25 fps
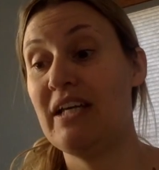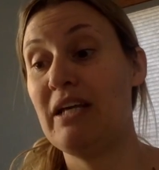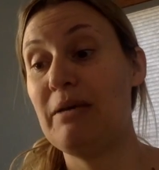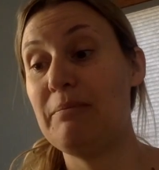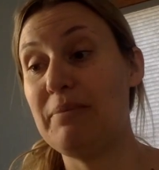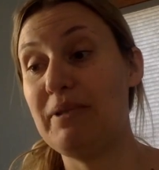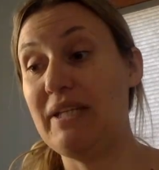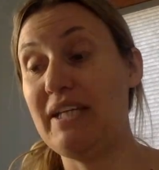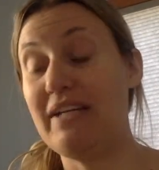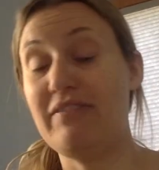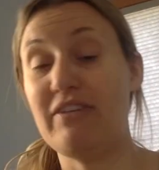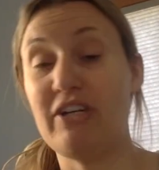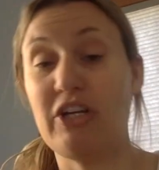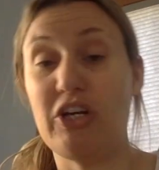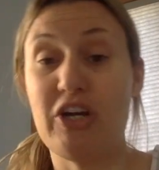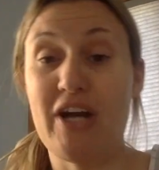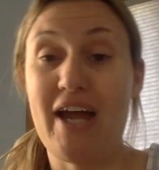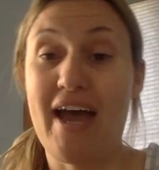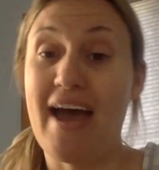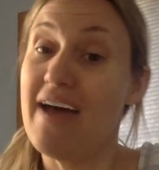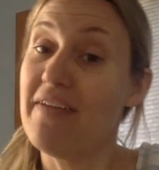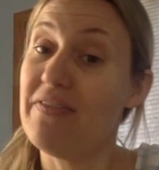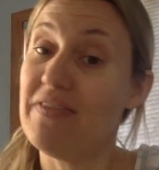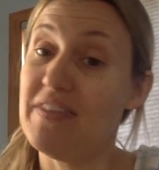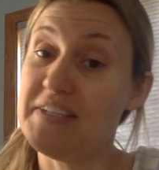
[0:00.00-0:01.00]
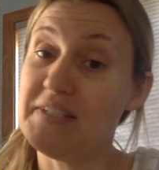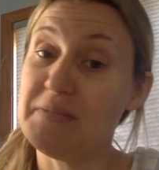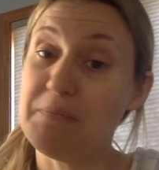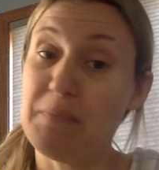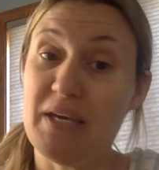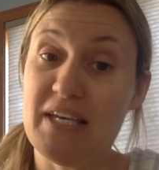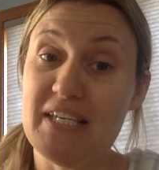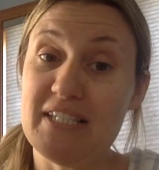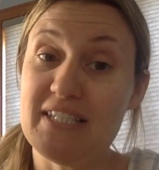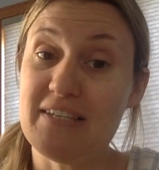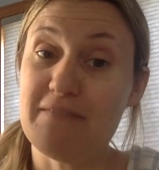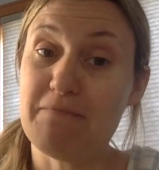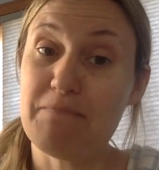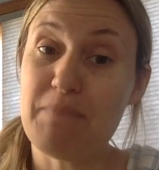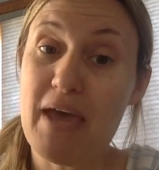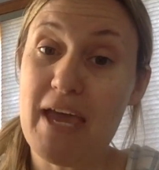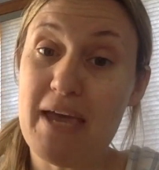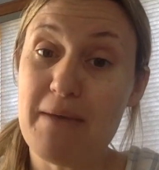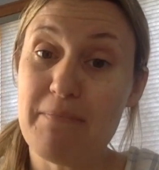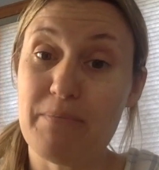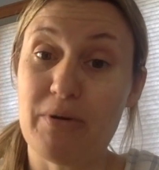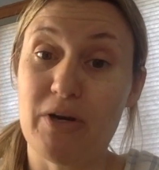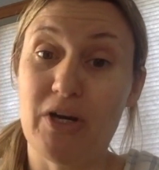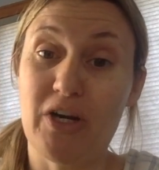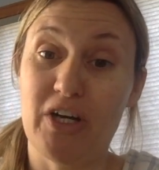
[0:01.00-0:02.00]
Believe it or not, this piece of
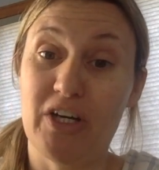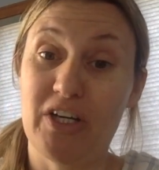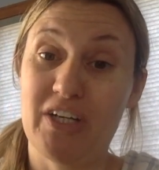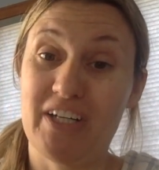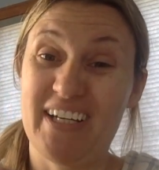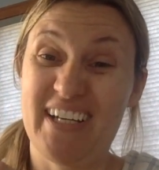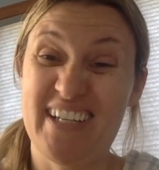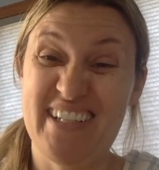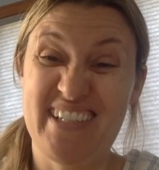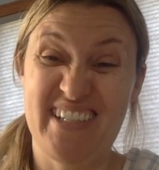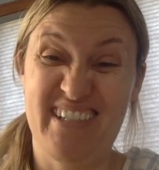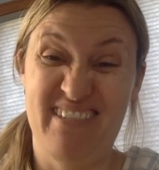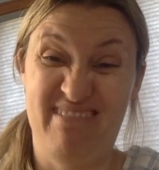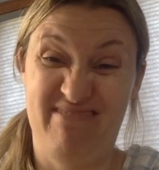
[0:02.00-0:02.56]
paper, it